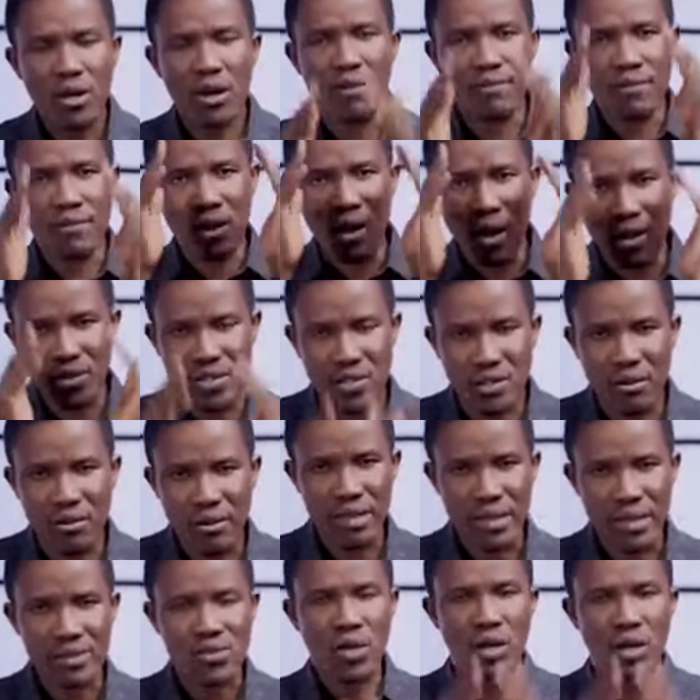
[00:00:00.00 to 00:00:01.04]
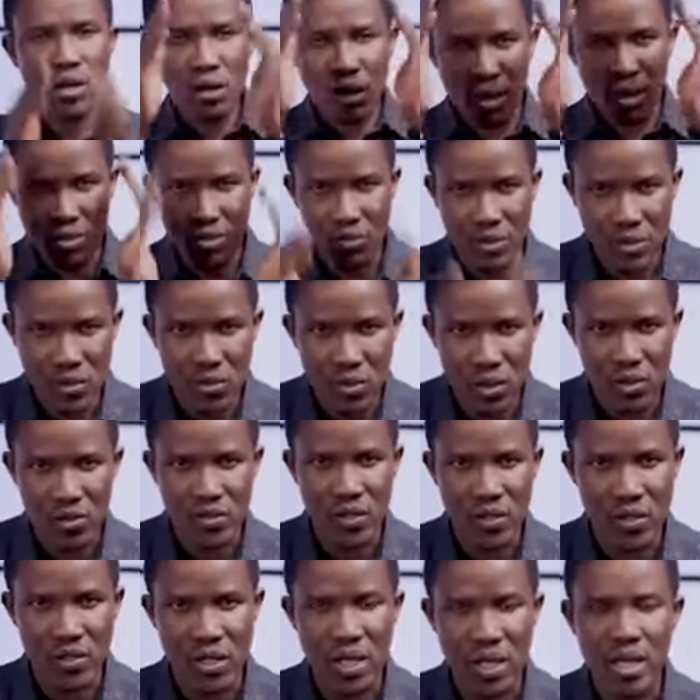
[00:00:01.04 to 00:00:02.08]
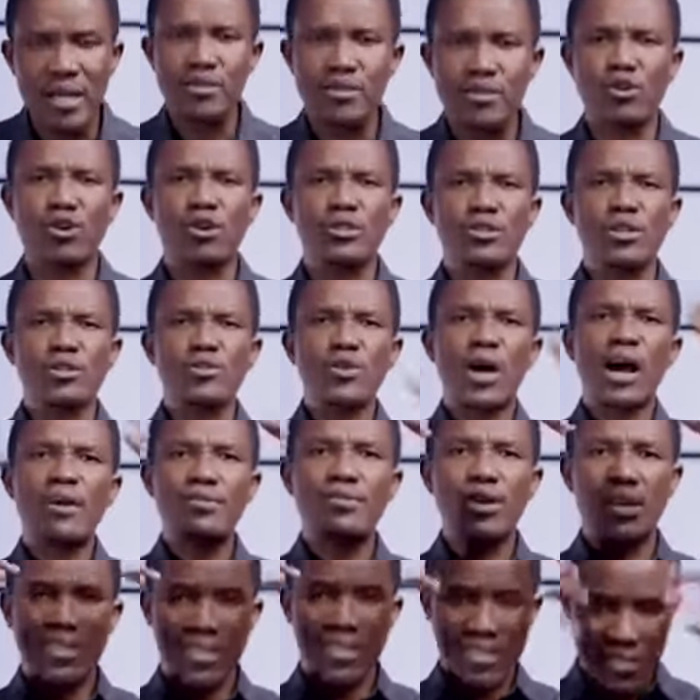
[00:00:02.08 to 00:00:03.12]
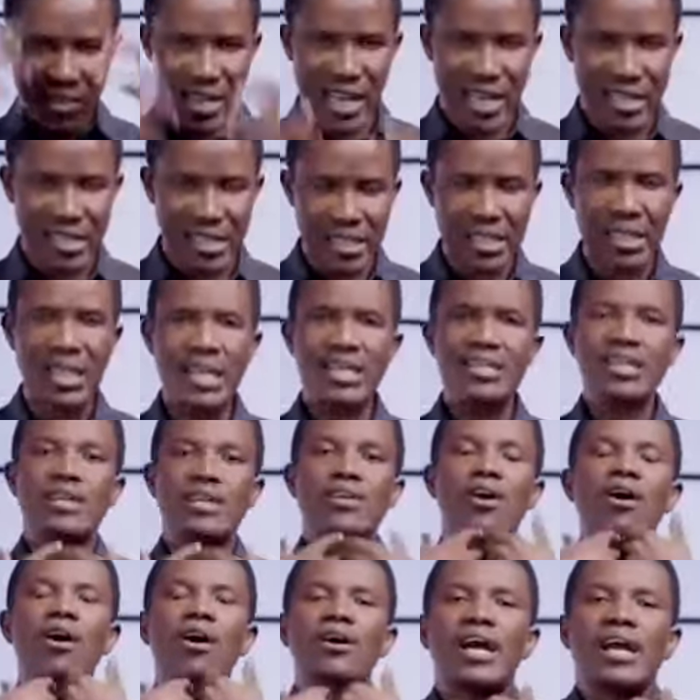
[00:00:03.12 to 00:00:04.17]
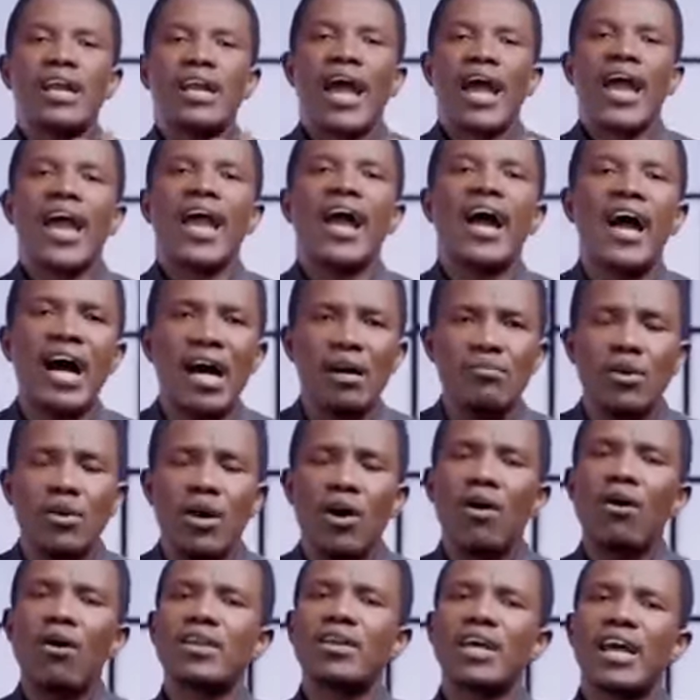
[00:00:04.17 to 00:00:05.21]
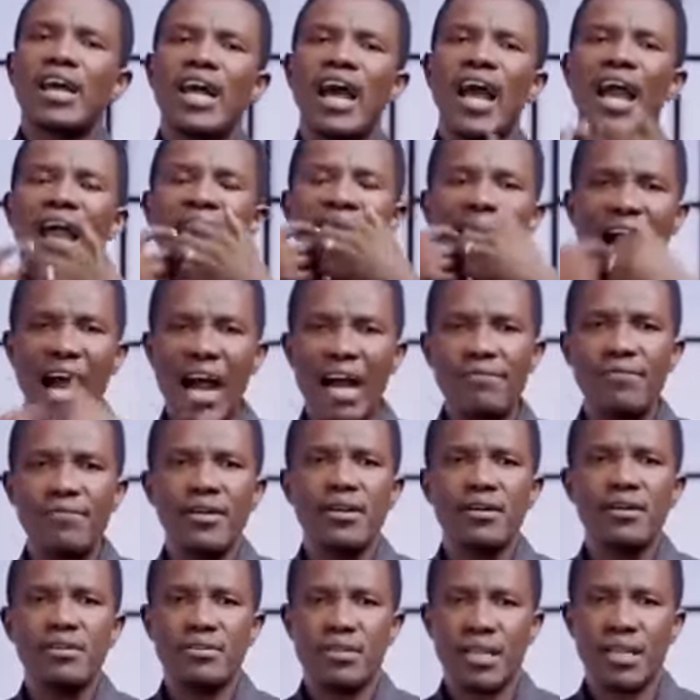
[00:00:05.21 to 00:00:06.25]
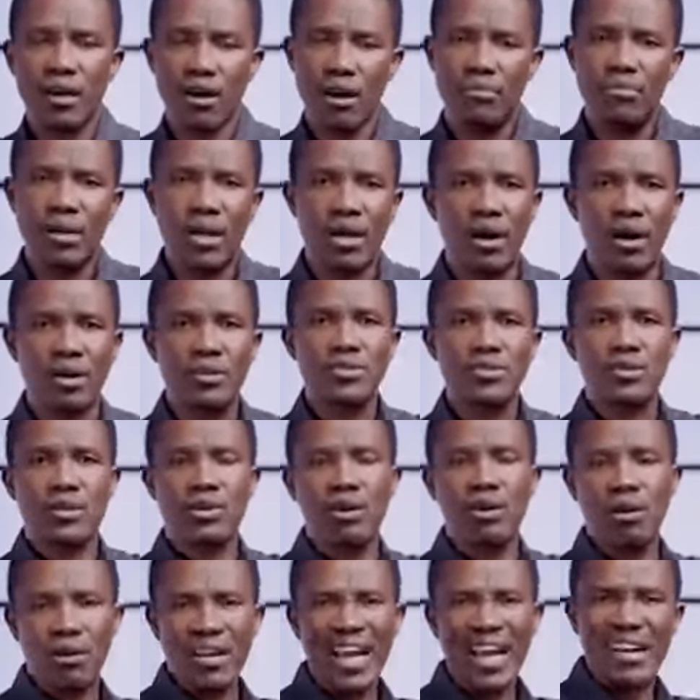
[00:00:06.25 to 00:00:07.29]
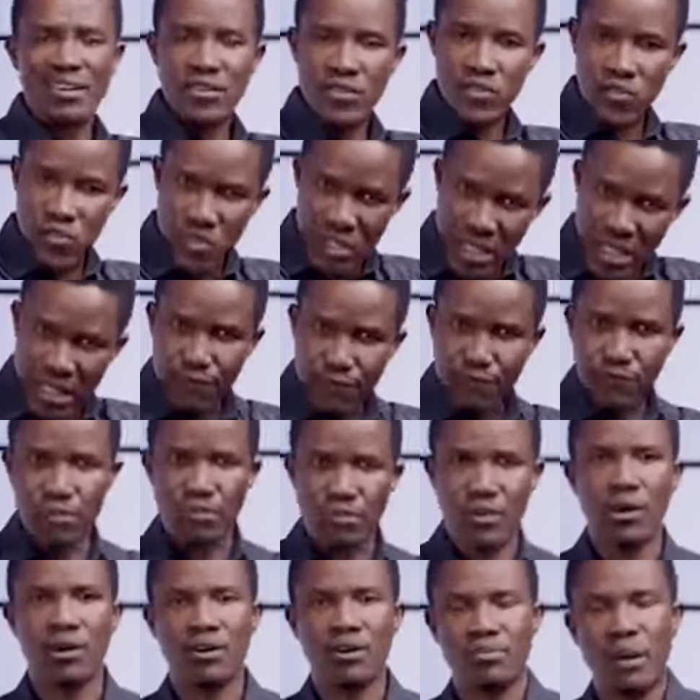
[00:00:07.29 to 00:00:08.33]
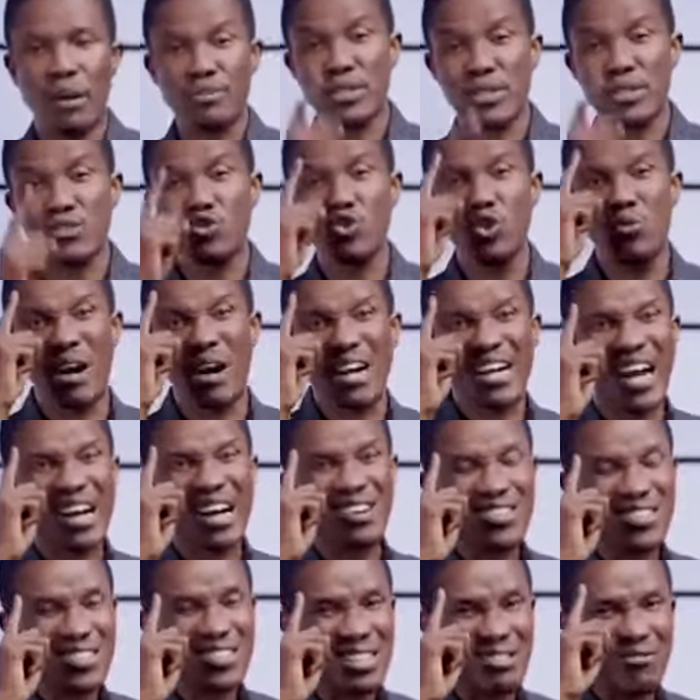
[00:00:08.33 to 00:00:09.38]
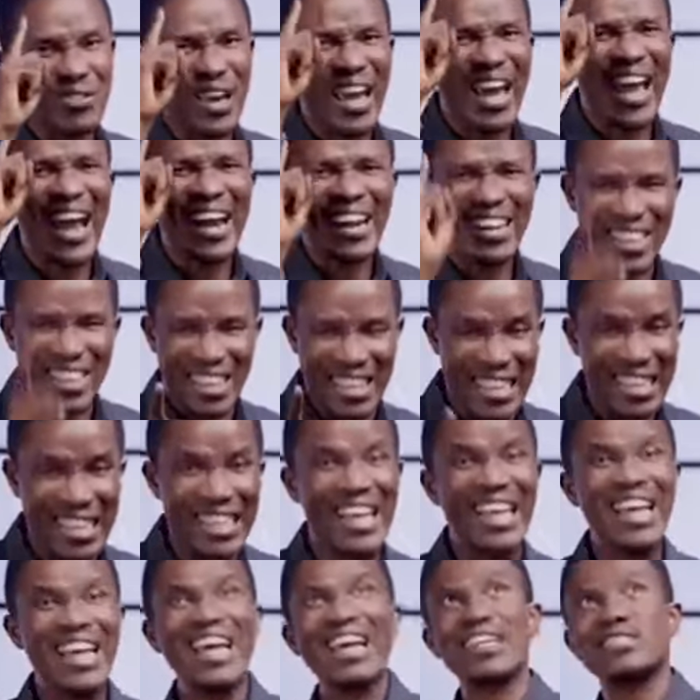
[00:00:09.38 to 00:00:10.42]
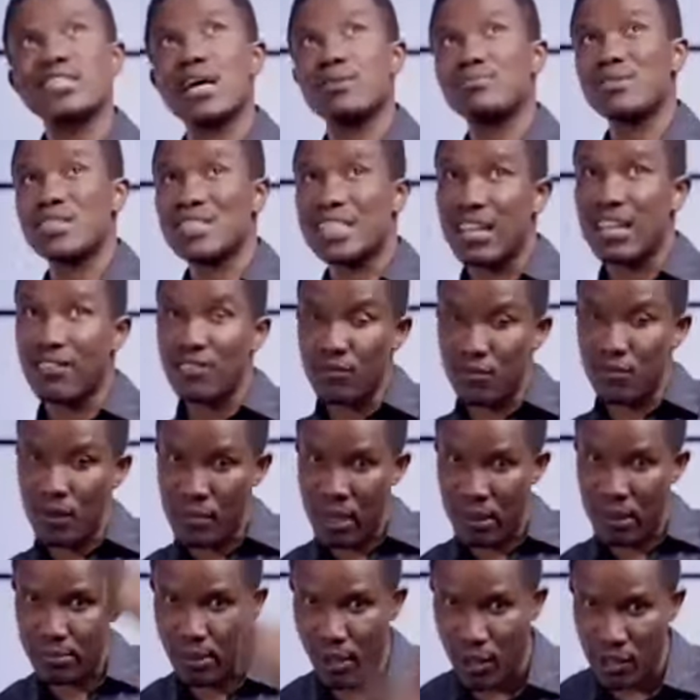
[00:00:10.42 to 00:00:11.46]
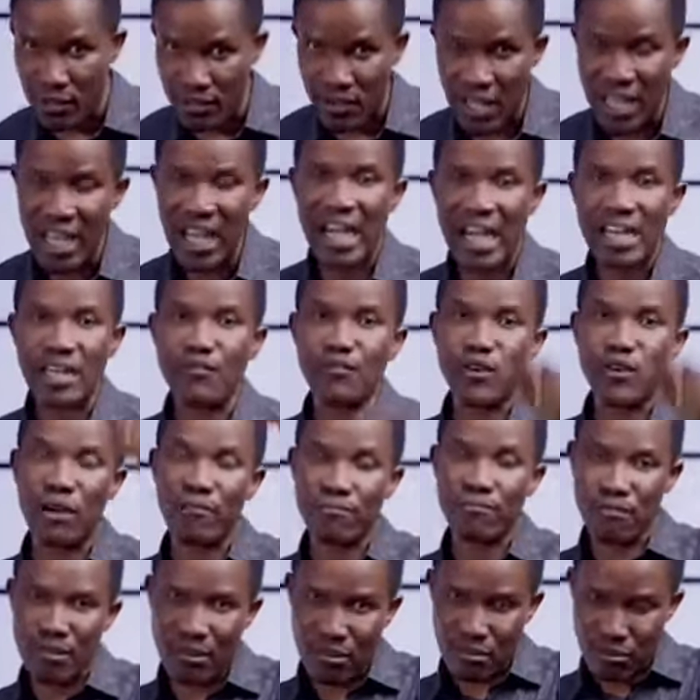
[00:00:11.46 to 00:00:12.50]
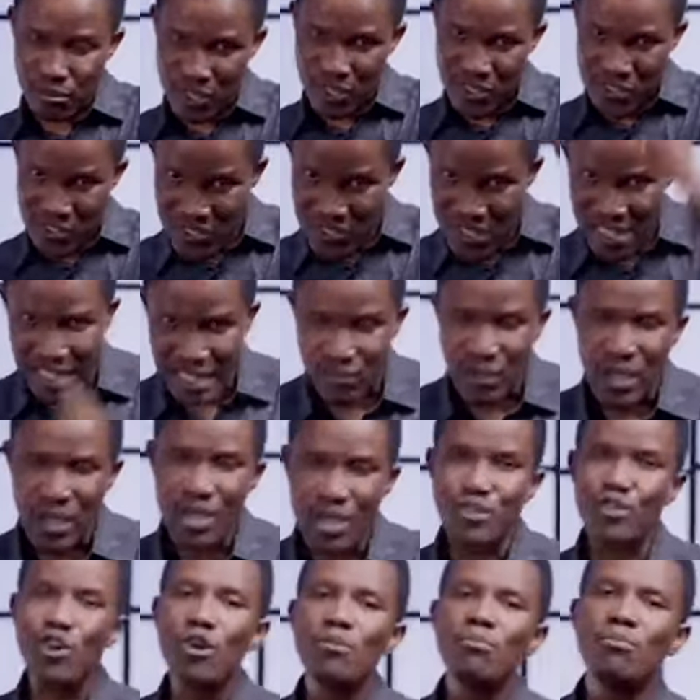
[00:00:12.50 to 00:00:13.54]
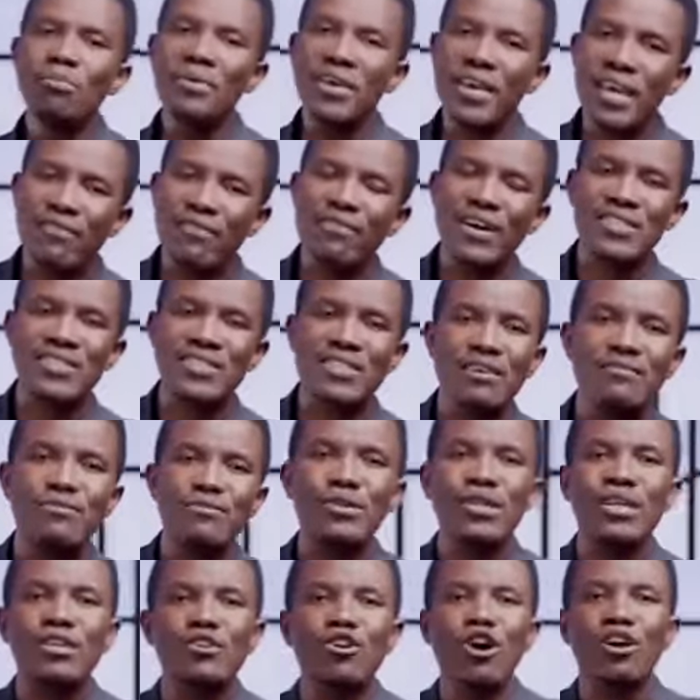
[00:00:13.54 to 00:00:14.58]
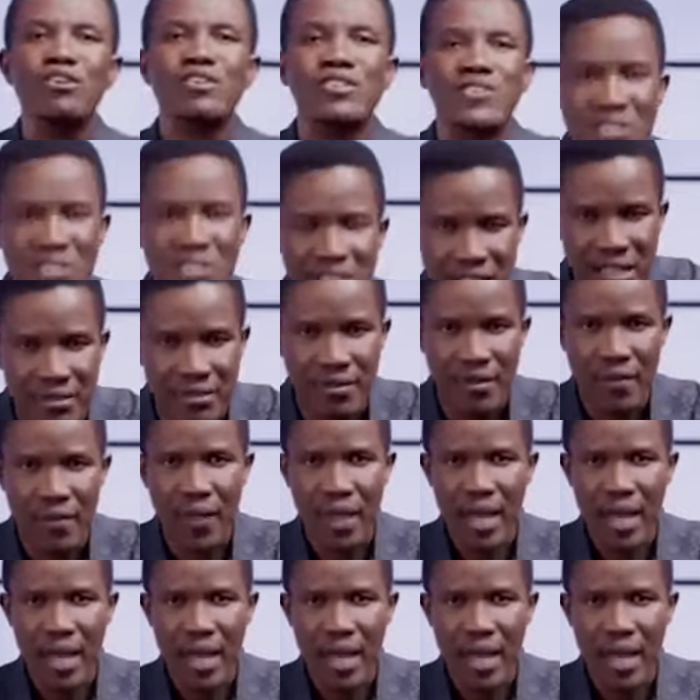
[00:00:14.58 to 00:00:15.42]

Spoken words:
of God's grace, God's resources, to continue to have the understanding that all that I am, all that I have, they all belong to God. I receive from God. Bible says no man can receive anything except it's given from above. And if you have received, don't behave as if you did not receive.